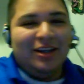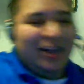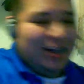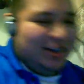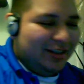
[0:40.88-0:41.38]

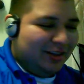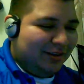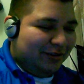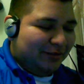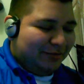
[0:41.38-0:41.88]
And
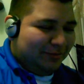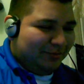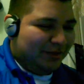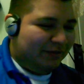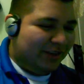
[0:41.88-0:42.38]

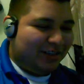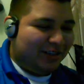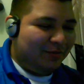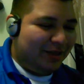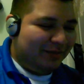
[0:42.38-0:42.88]
I forgot
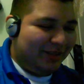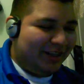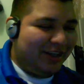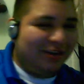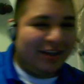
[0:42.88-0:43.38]
to open it,
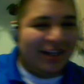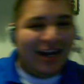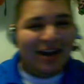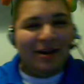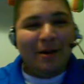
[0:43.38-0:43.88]
but there you go. Look at
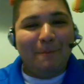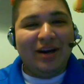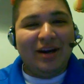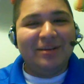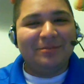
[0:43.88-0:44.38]
that.
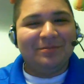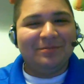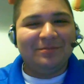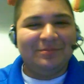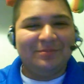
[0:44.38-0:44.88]
Bam!